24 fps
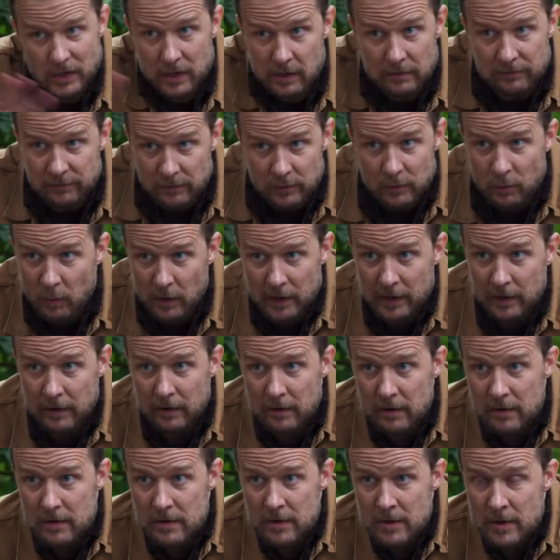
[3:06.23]
everywhere
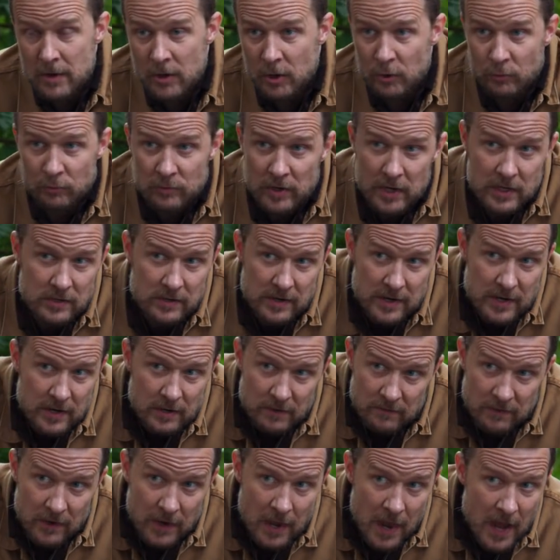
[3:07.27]
who need to
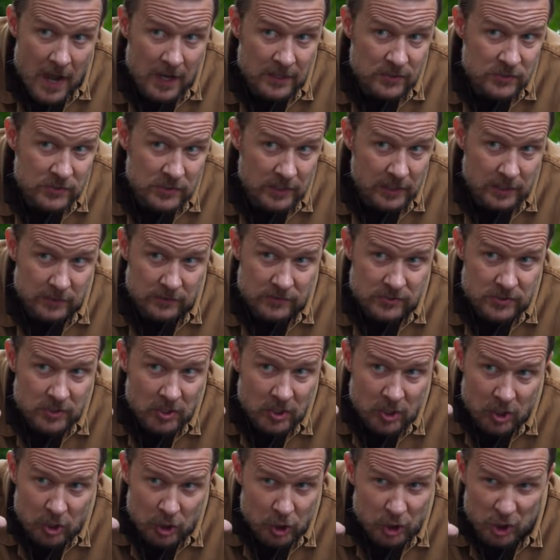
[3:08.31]
hear the nonsense
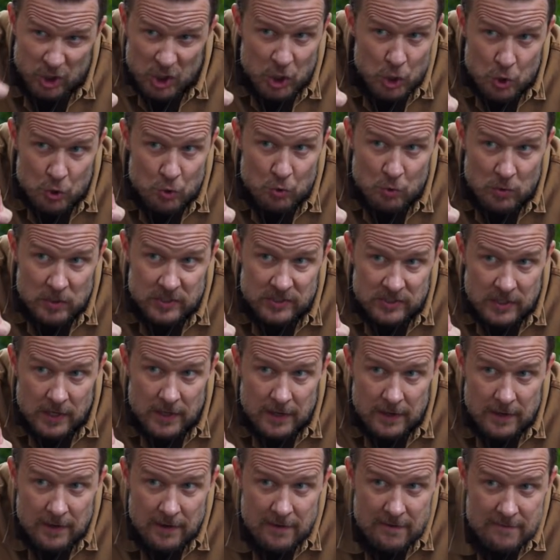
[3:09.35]
you
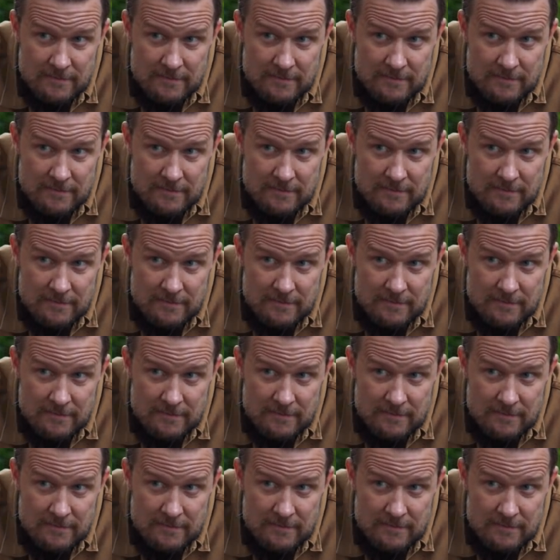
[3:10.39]
sing.